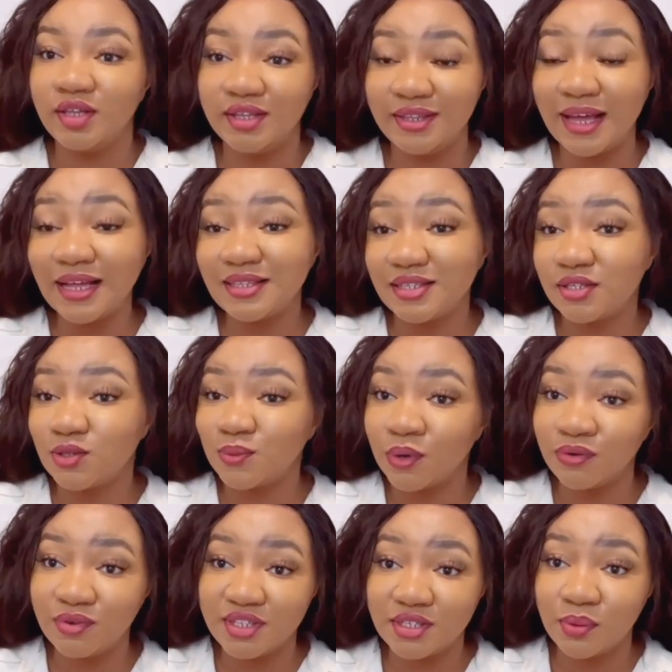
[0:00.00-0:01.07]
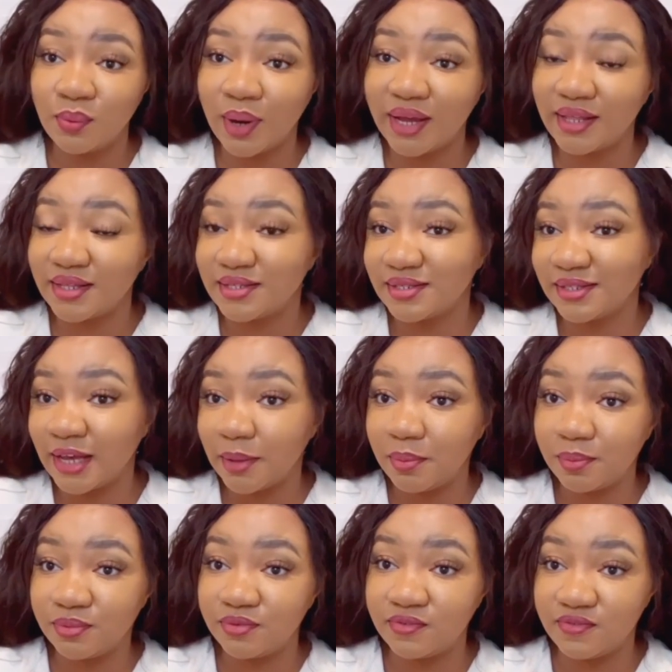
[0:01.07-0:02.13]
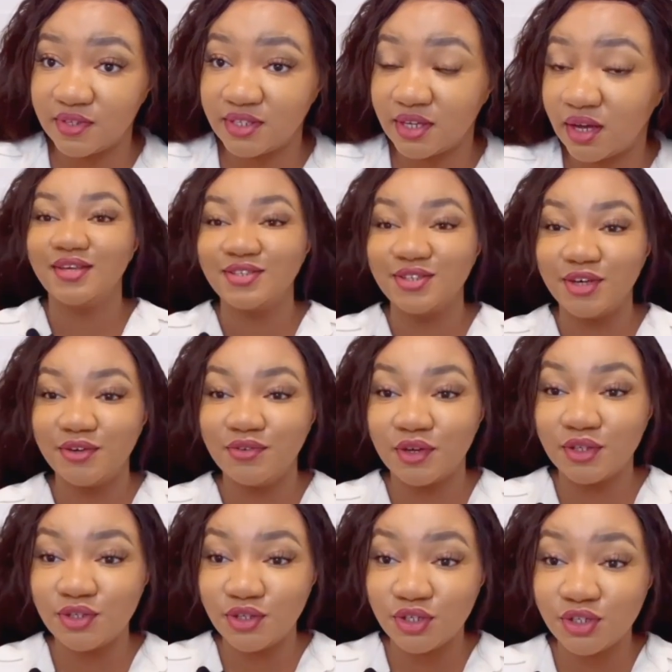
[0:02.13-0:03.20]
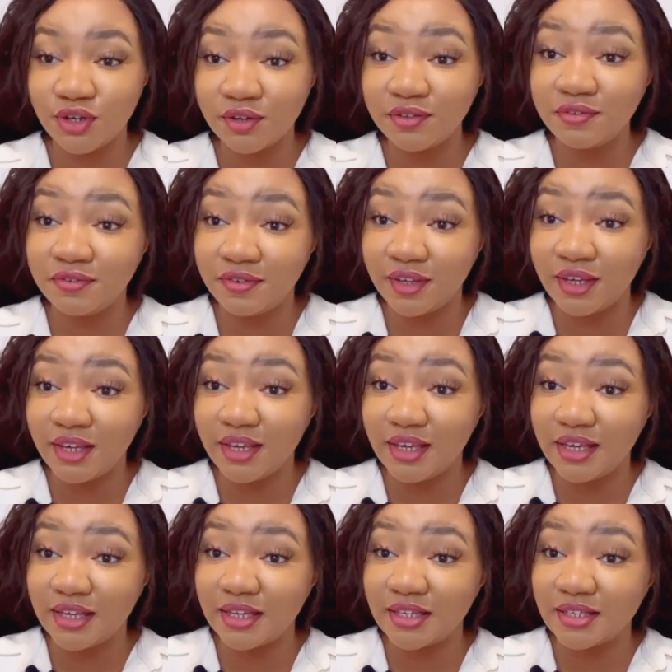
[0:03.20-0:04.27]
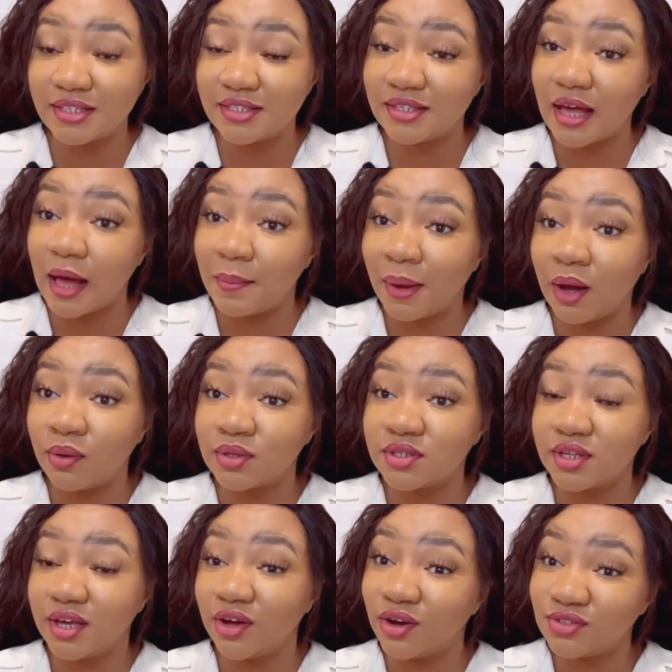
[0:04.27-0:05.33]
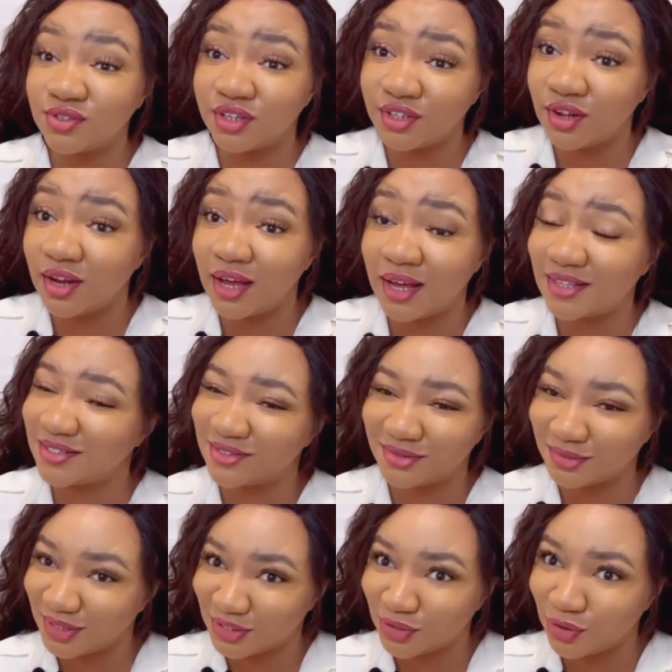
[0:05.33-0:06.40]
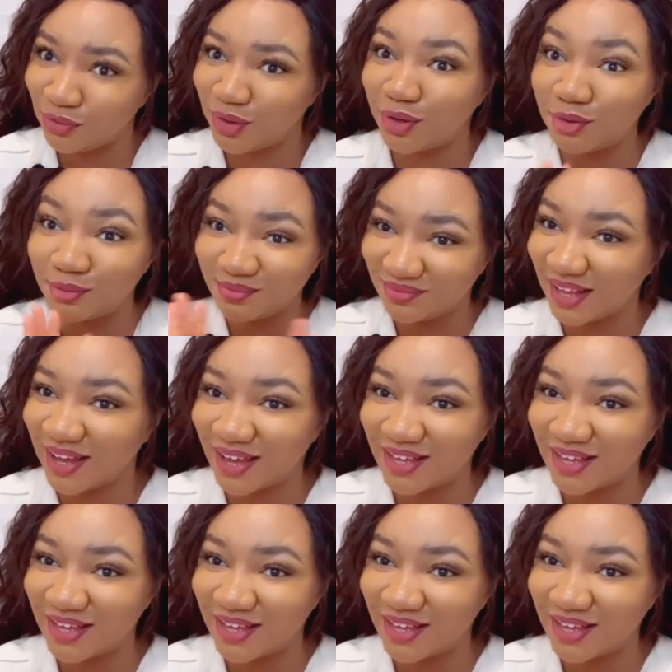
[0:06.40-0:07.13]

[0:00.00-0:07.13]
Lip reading: that is one reason why they deny people visa. So if your tuition fee is about $100, it's not real. Like